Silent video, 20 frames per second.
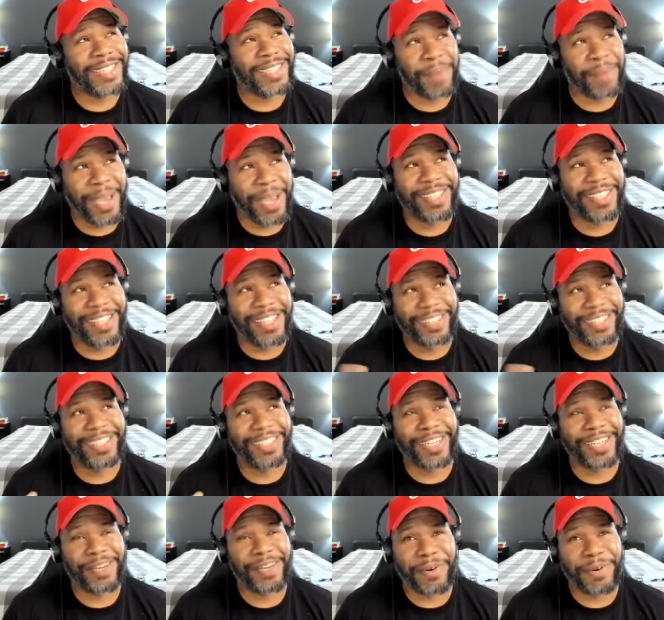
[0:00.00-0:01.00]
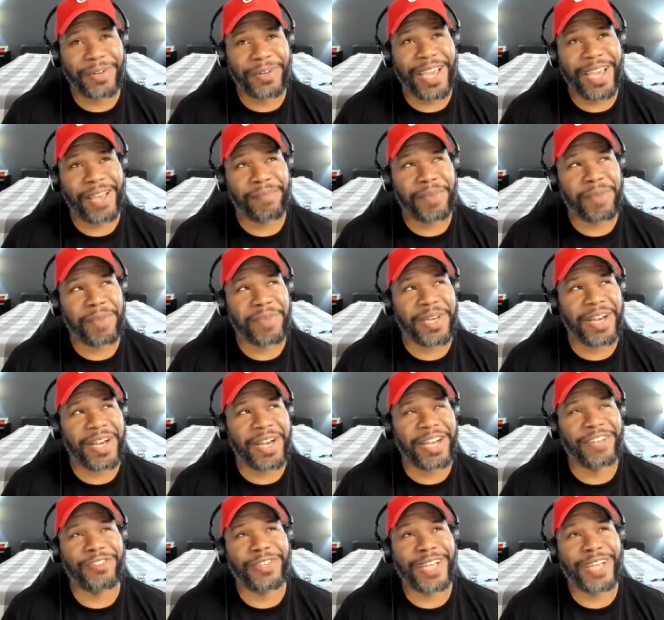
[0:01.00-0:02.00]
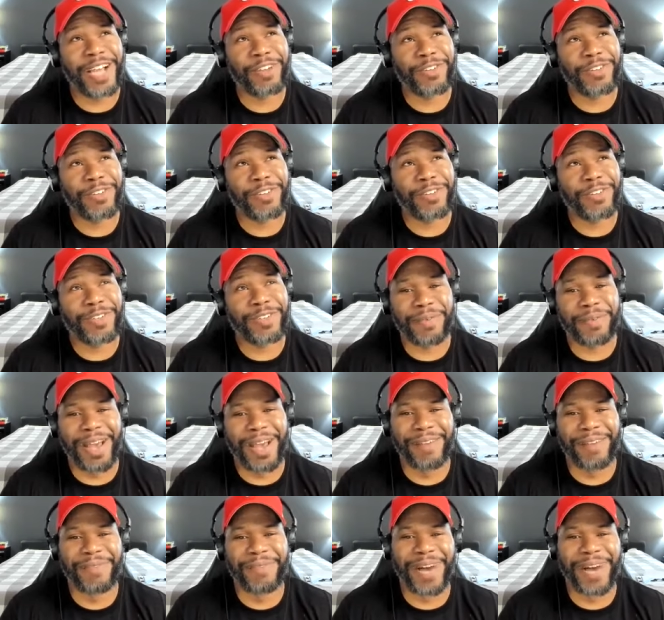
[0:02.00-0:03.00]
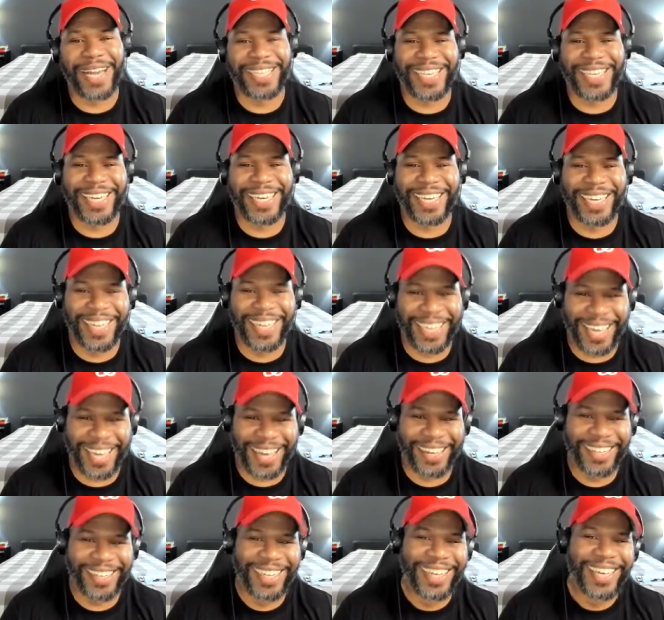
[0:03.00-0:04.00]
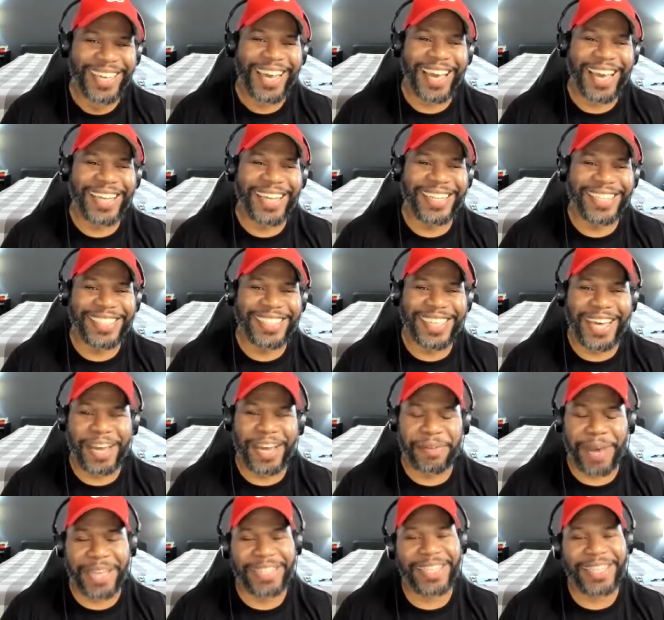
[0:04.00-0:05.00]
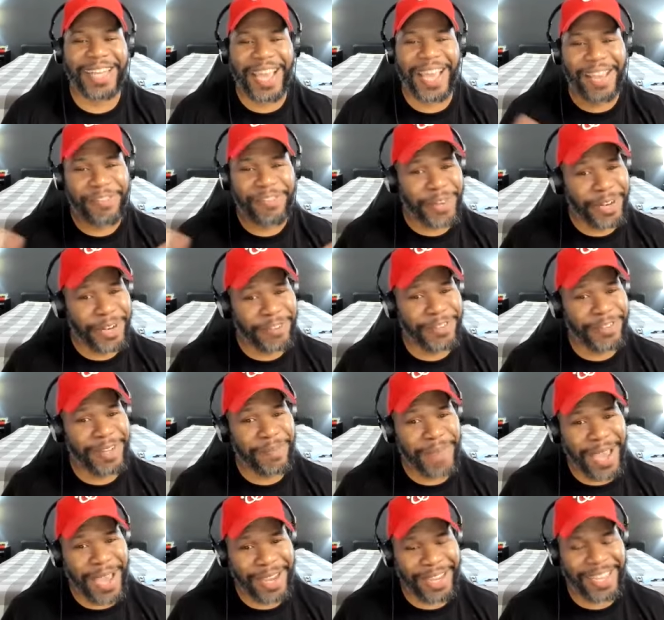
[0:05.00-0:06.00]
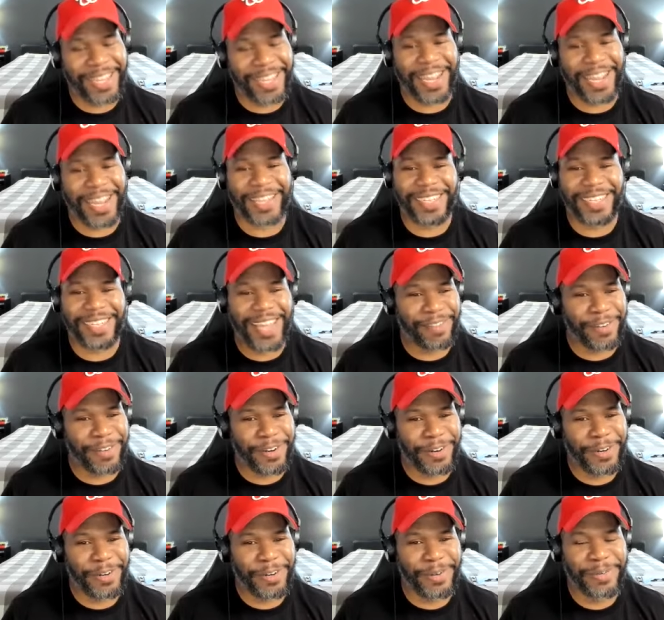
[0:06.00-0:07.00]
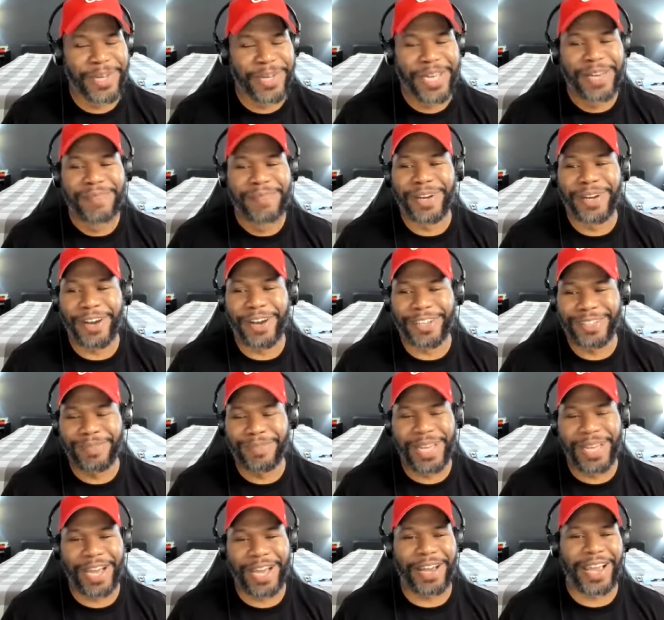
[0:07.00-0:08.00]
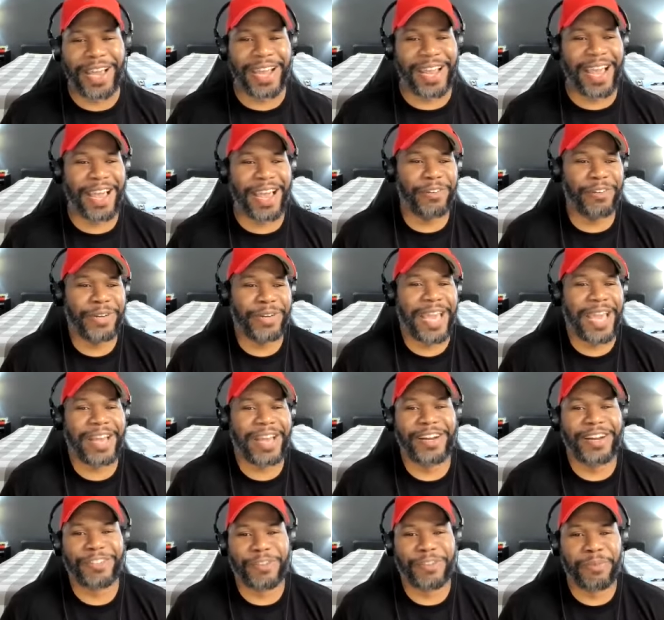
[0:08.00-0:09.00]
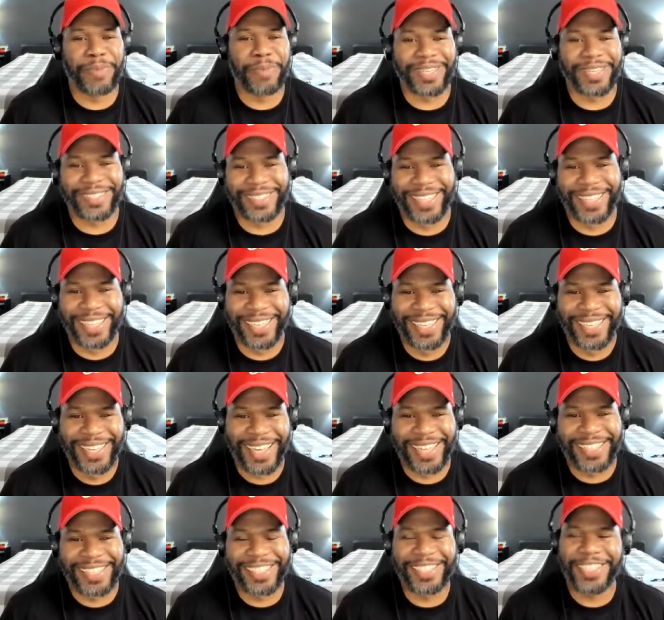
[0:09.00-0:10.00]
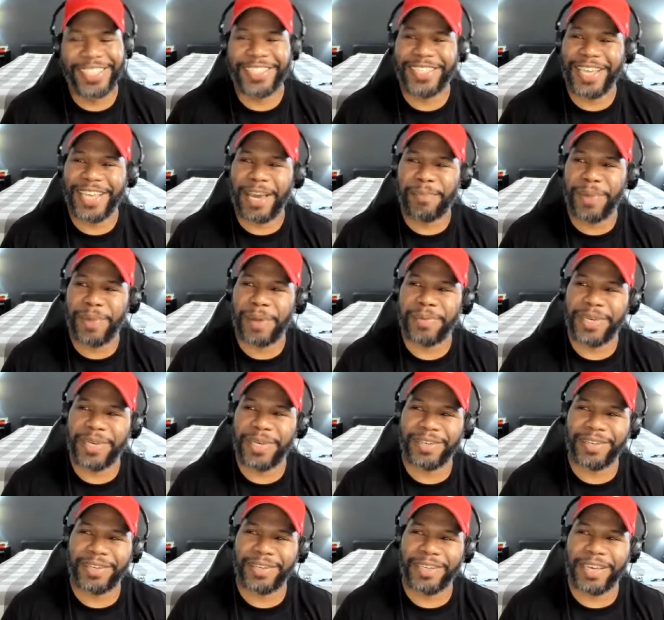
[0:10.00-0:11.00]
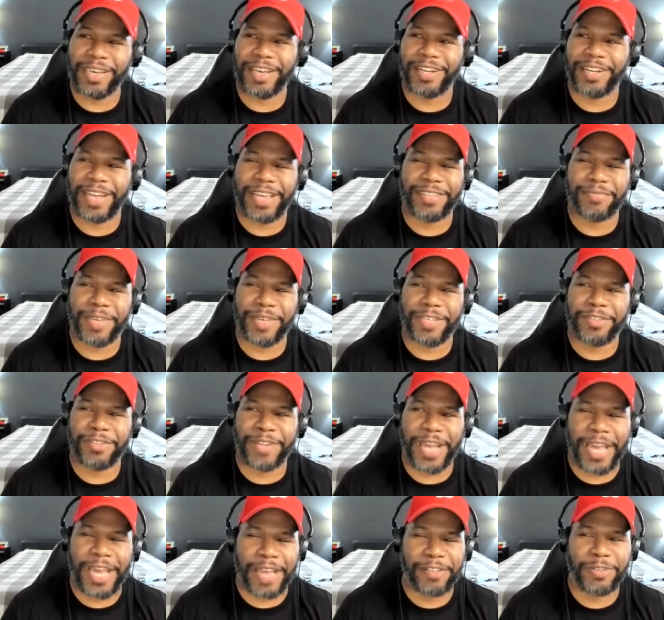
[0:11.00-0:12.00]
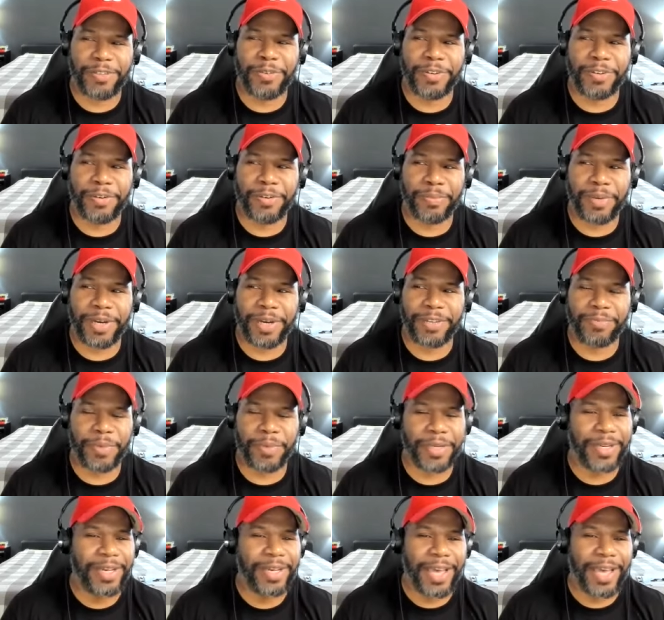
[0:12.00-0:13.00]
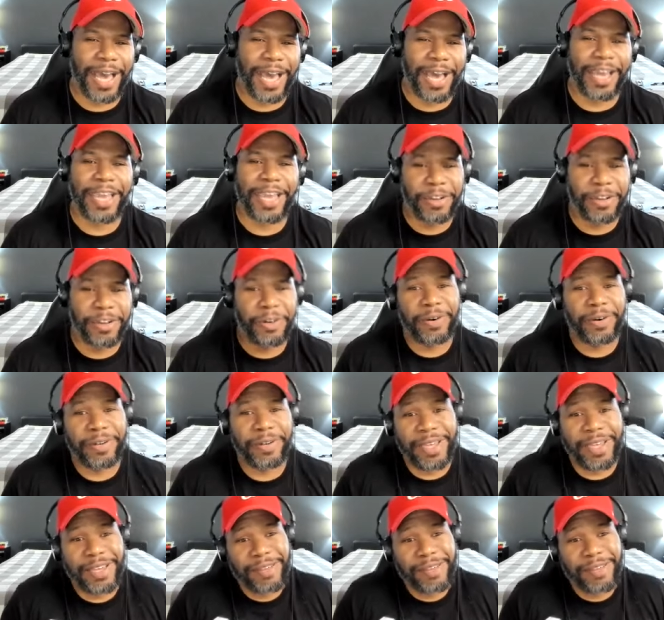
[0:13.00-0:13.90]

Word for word: time I actually looked it up, I only had maybe one hundred dollars in my, my checking account at the time. I did have wealth in the back end. I did have a home, but ultimately I, had, I only had one hundred bucks. And to this day, I probably, yeah, as of yesterday, I had two hundred bucks. But, I, you know,